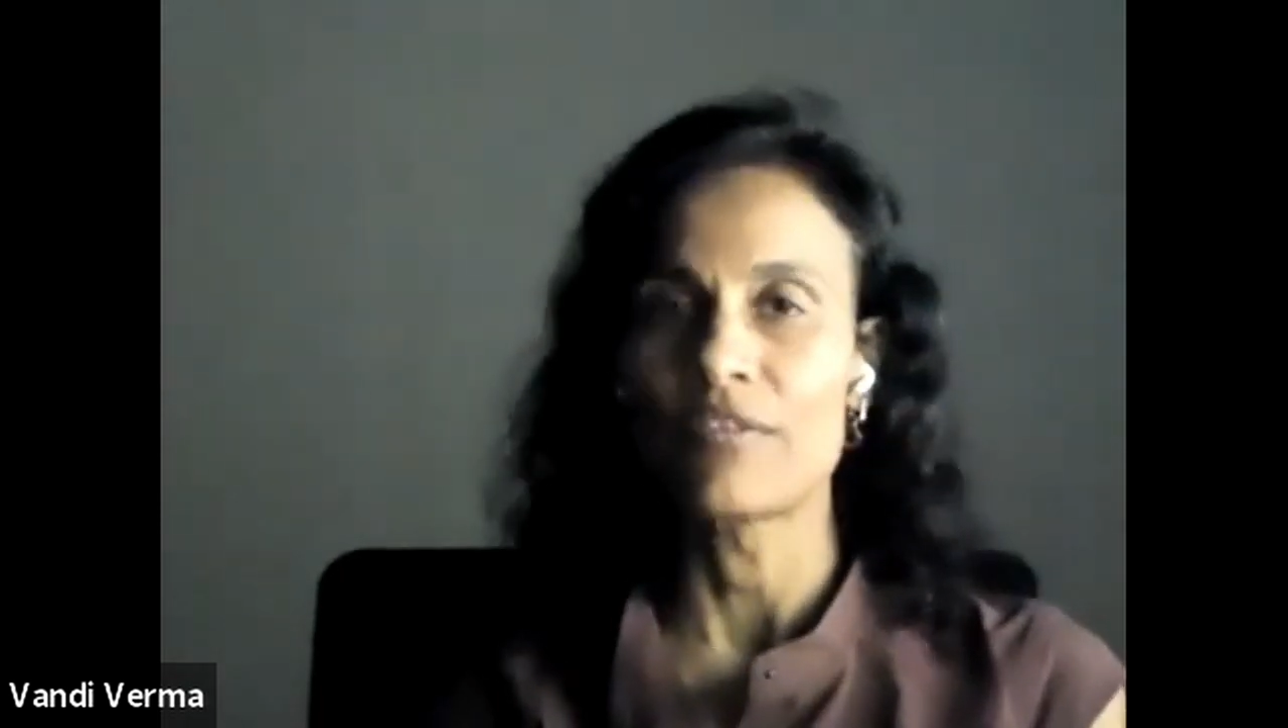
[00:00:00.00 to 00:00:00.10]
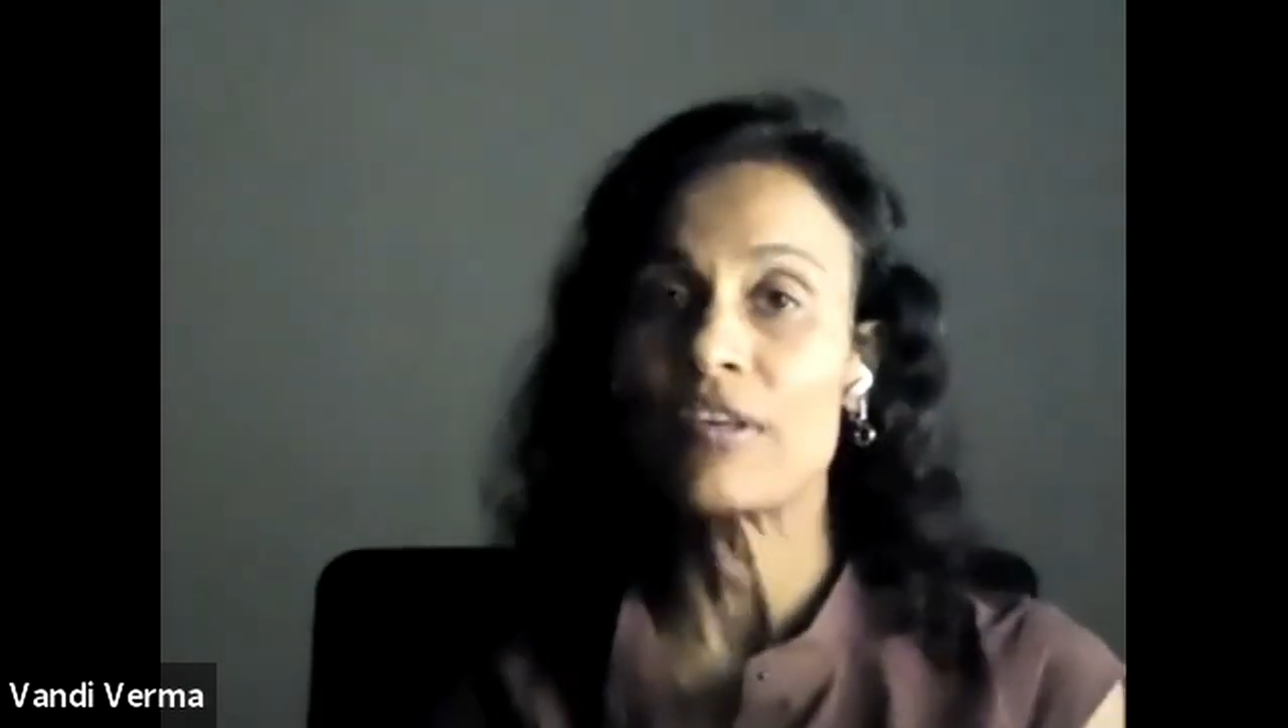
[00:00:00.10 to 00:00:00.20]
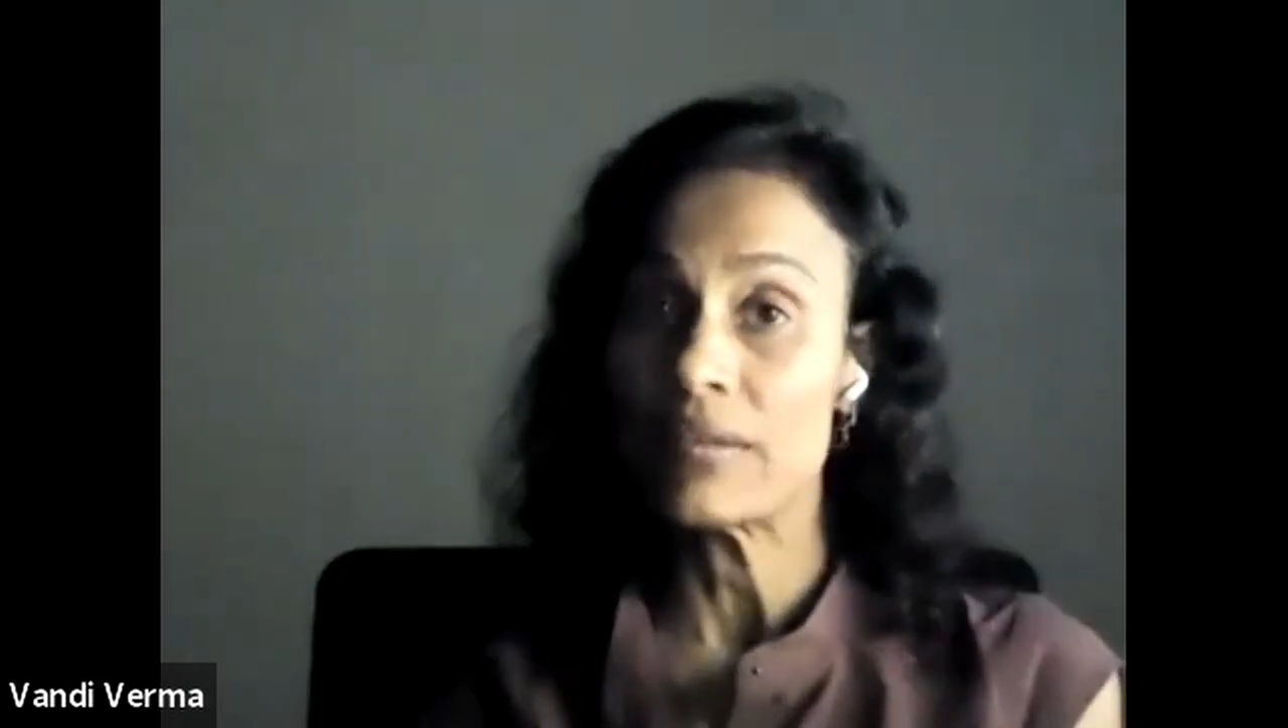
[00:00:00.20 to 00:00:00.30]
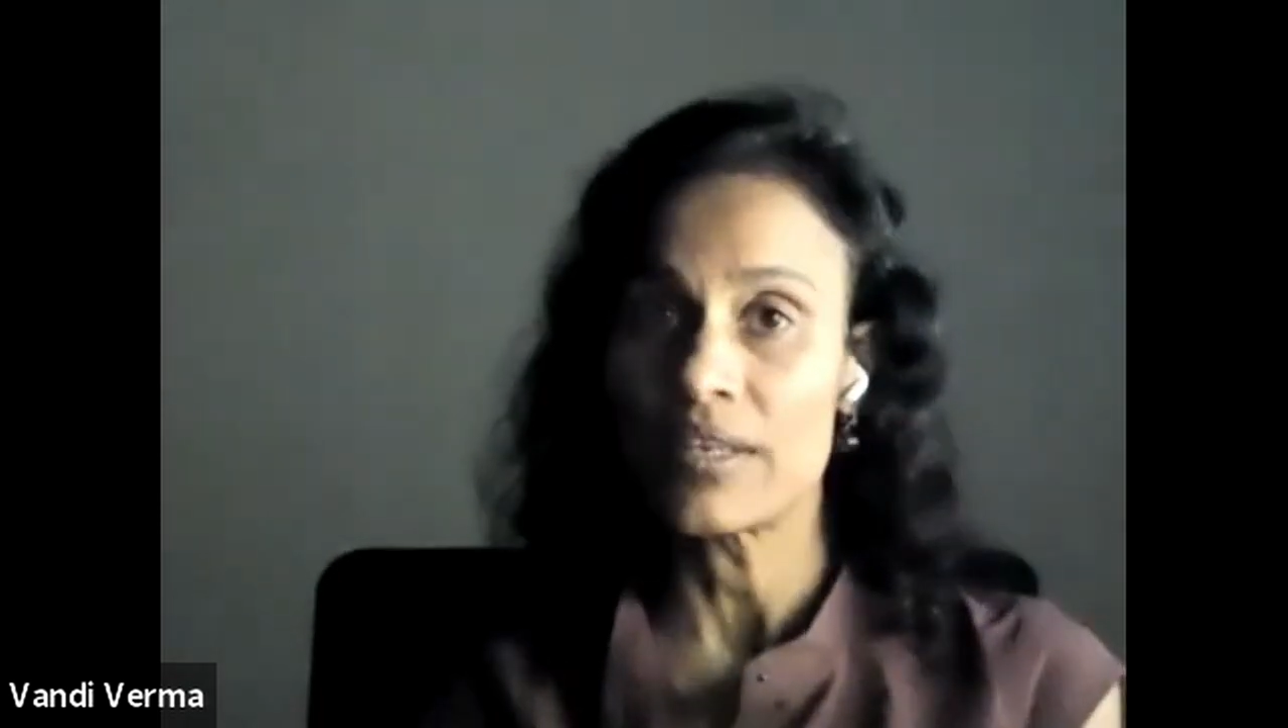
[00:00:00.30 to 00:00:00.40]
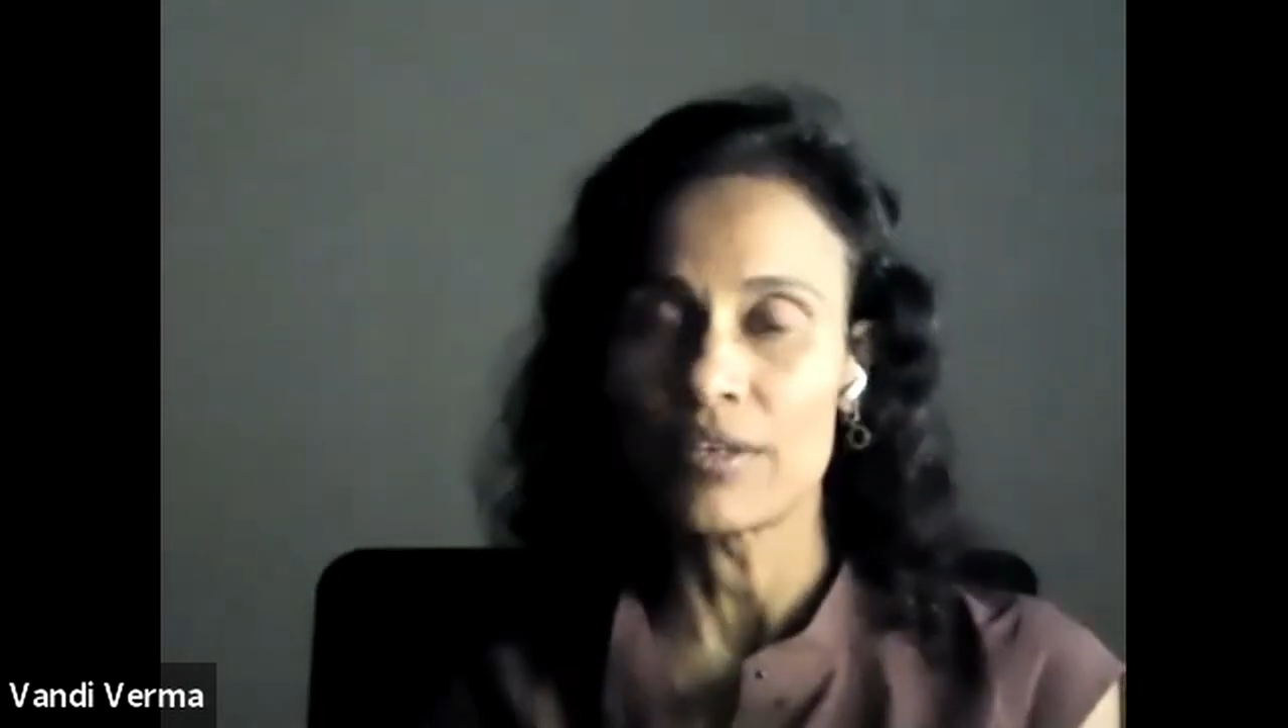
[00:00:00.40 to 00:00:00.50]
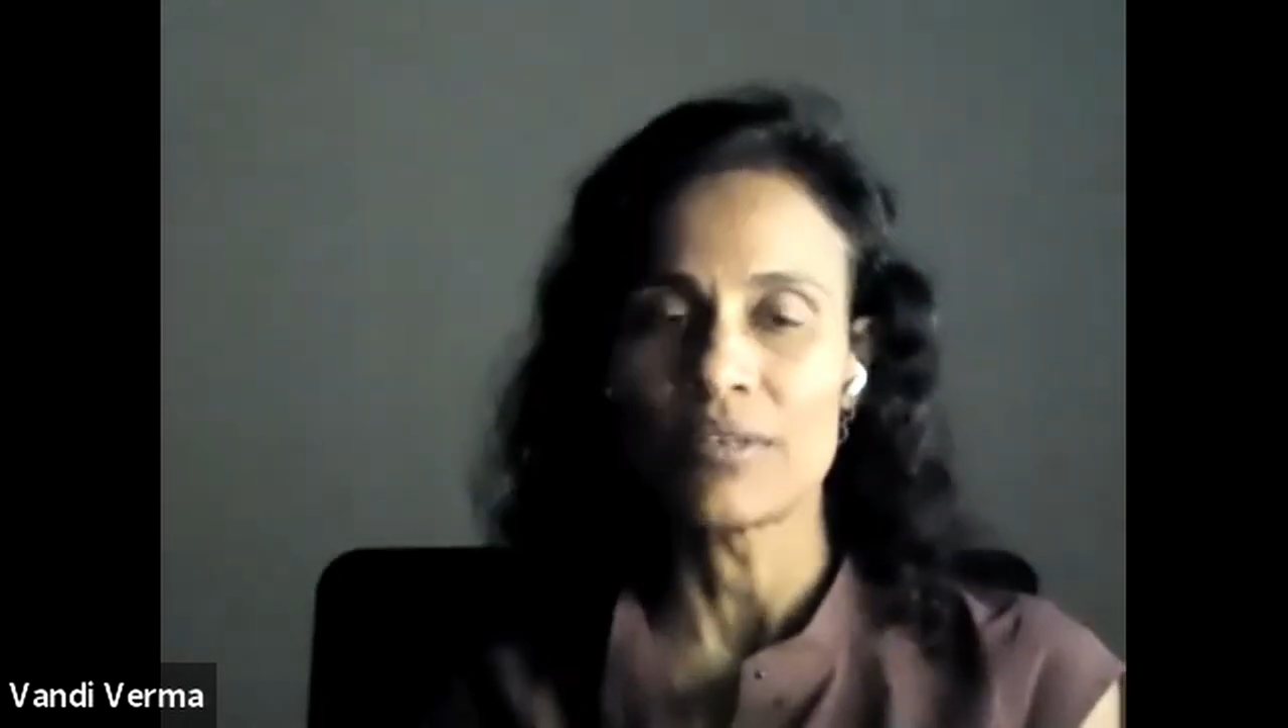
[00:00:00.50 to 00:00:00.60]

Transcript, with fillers: everything